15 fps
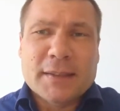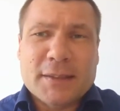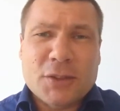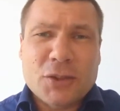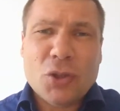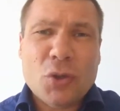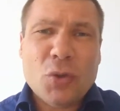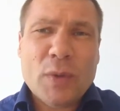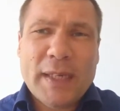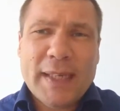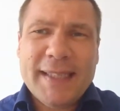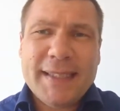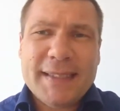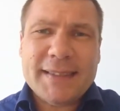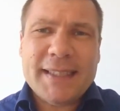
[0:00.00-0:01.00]
2
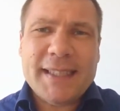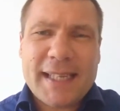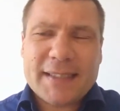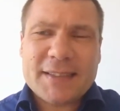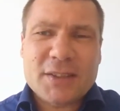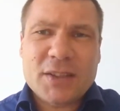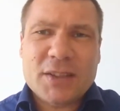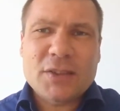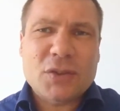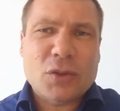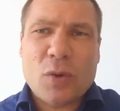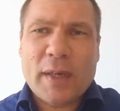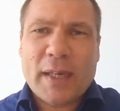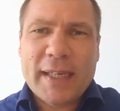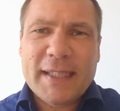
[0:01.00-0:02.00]
easy lessons
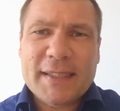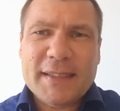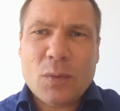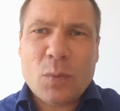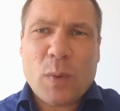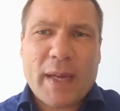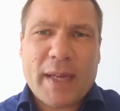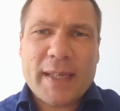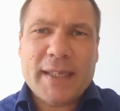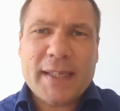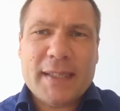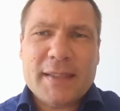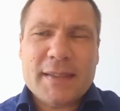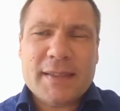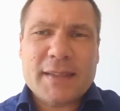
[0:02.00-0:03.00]
or easy
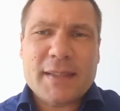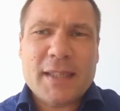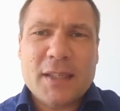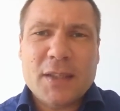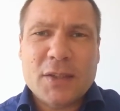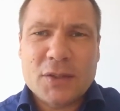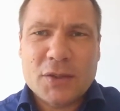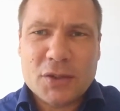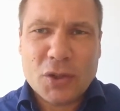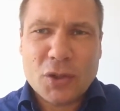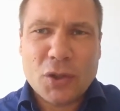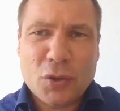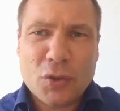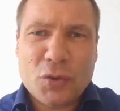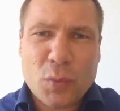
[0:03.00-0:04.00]
ways to
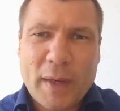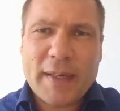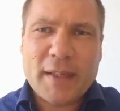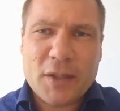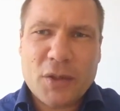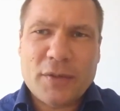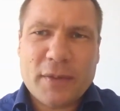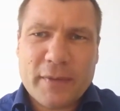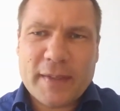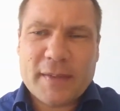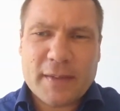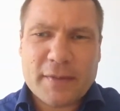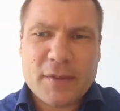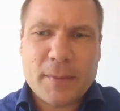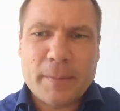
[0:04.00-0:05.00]
lose weight using this
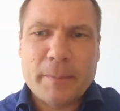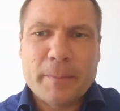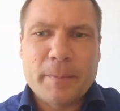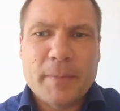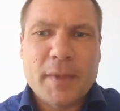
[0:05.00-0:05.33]
system.